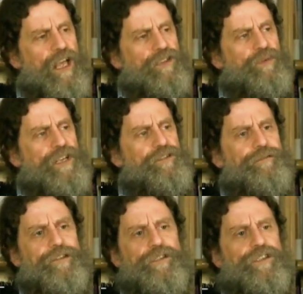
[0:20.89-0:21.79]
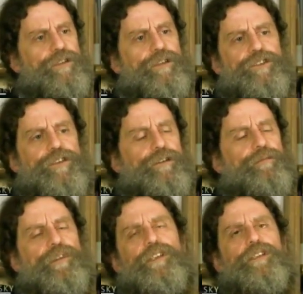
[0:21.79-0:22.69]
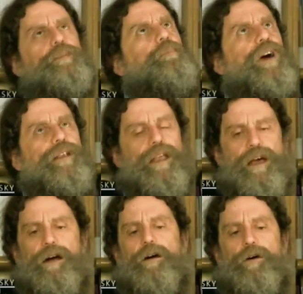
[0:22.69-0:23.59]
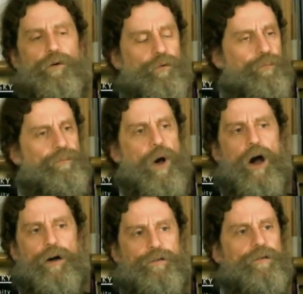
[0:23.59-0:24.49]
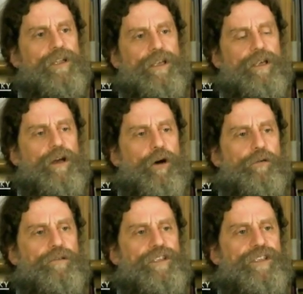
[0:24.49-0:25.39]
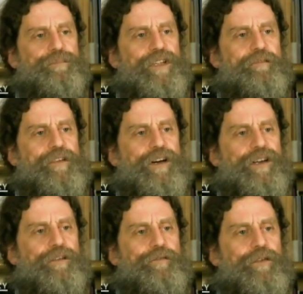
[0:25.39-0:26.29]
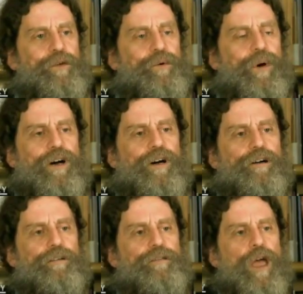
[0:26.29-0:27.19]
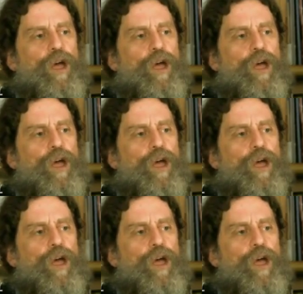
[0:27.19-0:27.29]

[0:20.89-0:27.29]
So nature versus nurture, this by now utterly oversimplifying view of